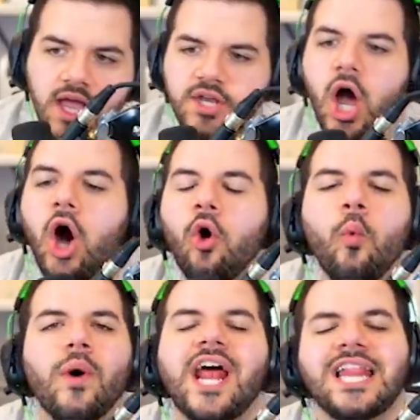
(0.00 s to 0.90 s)
No,
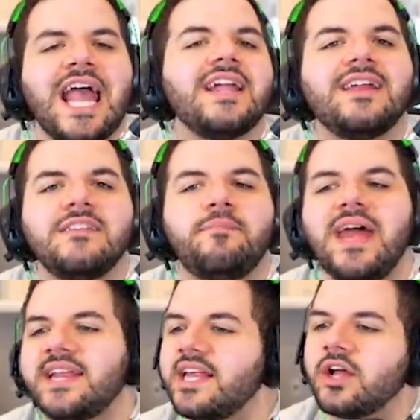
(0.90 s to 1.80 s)
when I landed on the
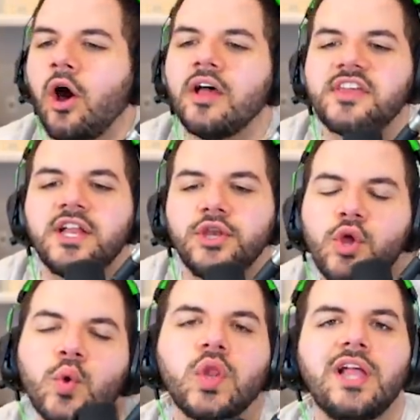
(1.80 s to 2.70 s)
bed, it didn't cause a
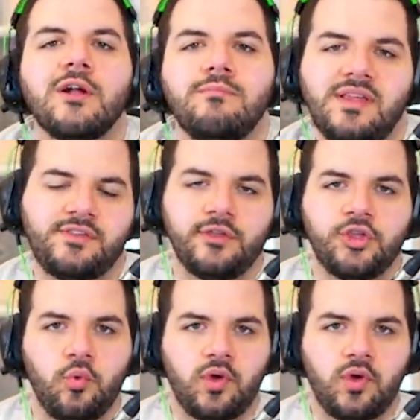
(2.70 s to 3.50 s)
nuclear missile to